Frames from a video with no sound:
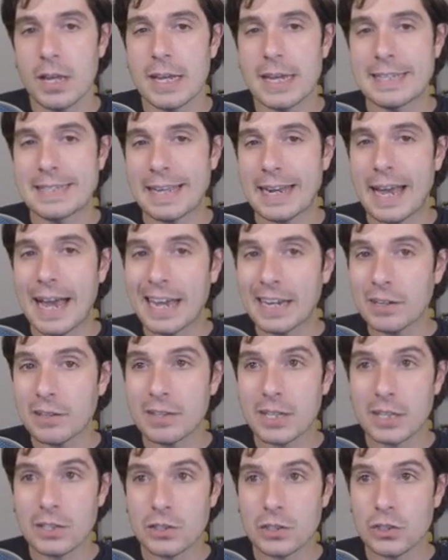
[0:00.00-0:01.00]
is that I could
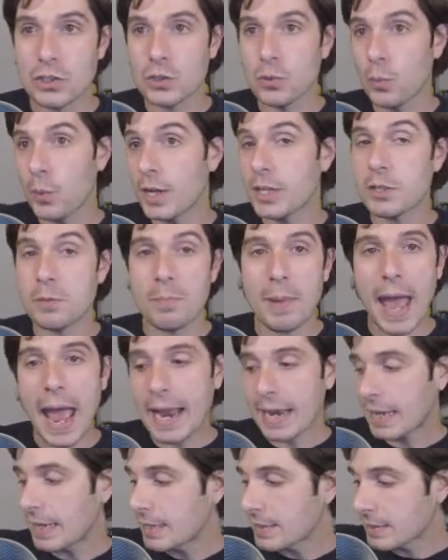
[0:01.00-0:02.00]
then switch
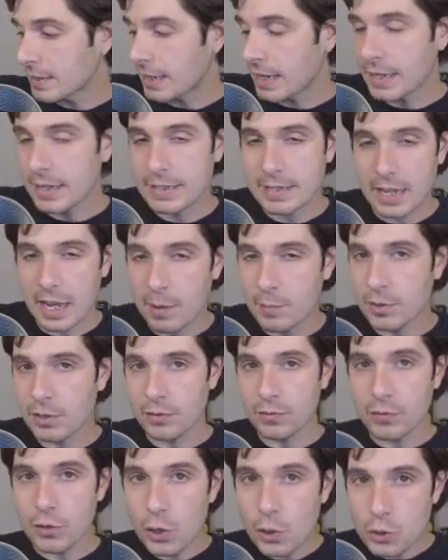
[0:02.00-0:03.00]
backends at any time in the
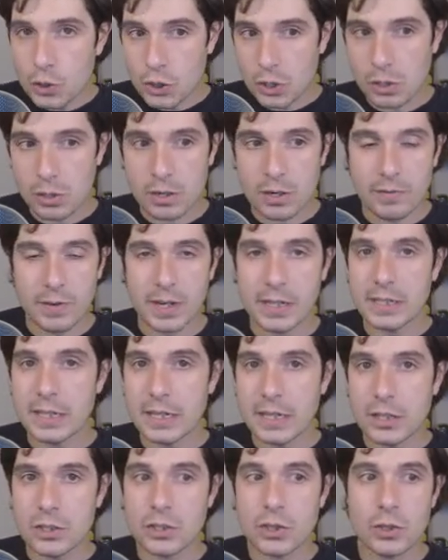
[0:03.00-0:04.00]
future if I
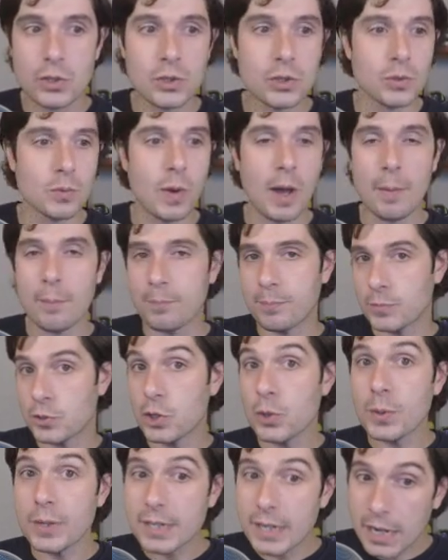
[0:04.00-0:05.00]
needed to, swap
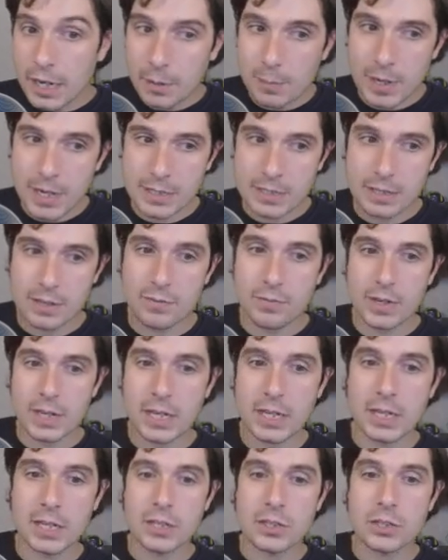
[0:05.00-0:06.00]
to a database if I
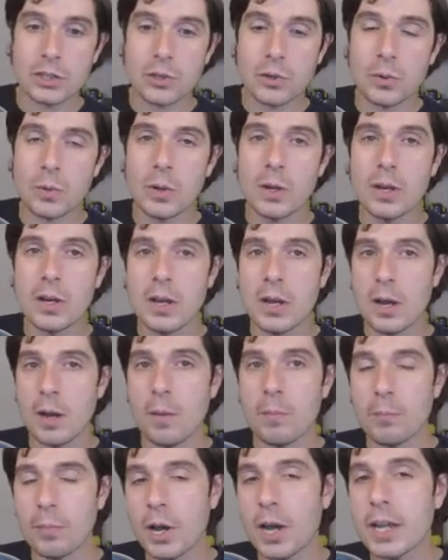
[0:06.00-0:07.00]
needed to,
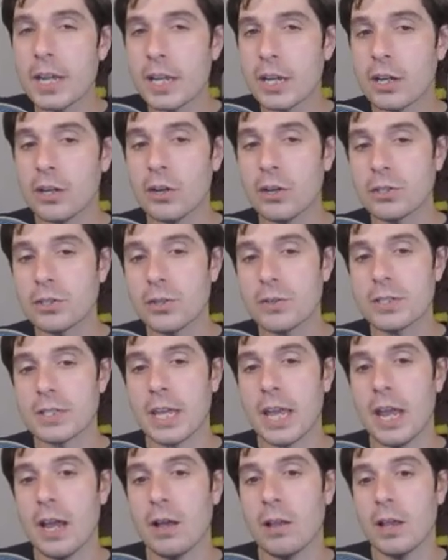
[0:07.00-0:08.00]
but it could also
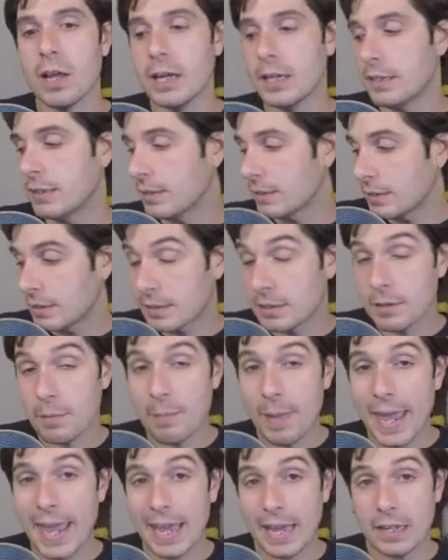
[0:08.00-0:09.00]
scale on
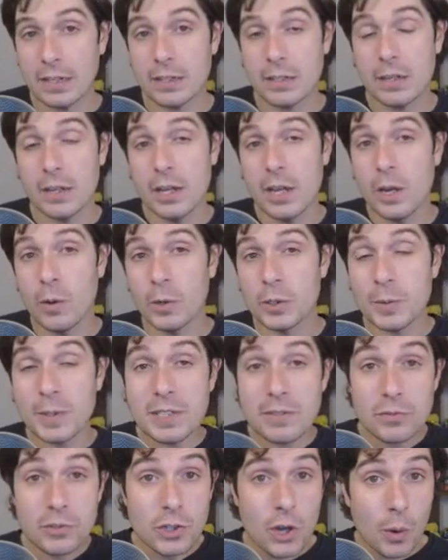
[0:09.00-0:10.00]
demand, which means
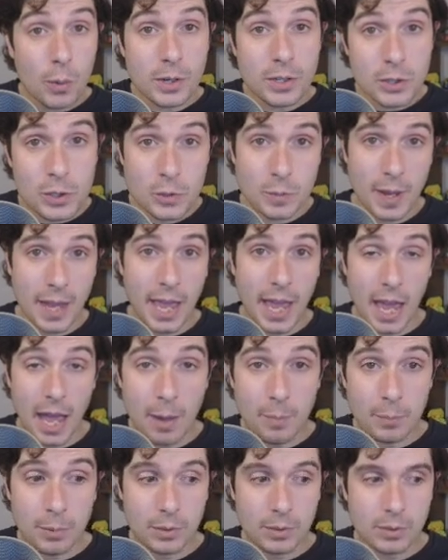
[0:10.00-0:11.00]
if no one used my
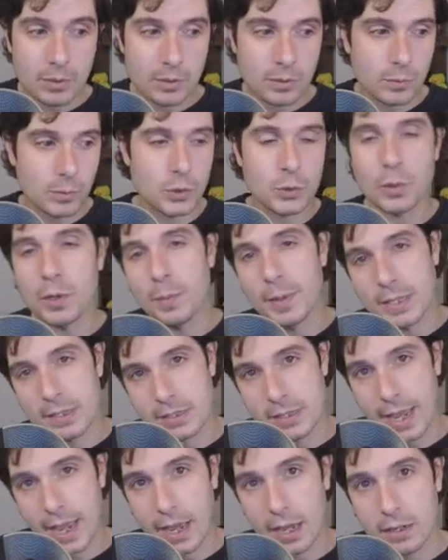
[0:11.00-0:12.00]
app, which would have been
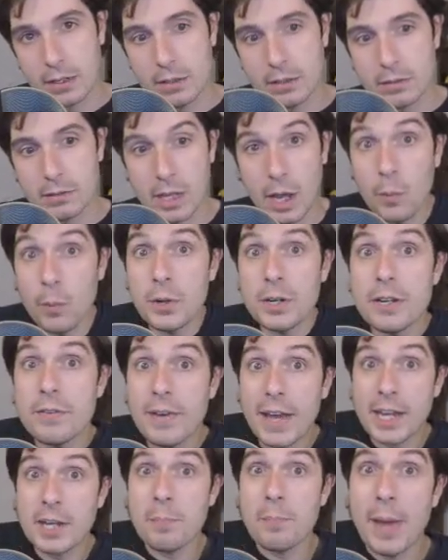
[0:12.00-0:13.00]
sad, I wouldn't have
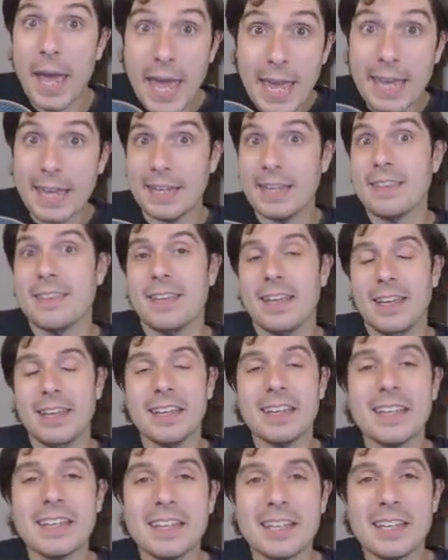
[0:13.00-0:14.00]
had to pay
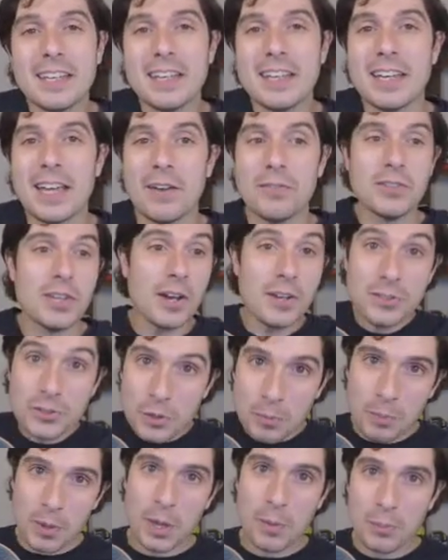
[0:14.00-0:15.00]
anything. If tons
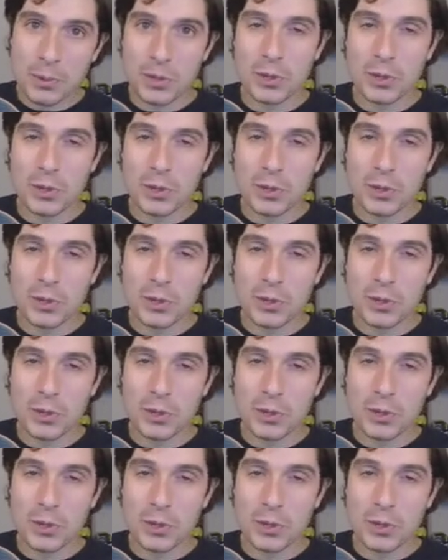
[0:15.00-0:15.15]
of people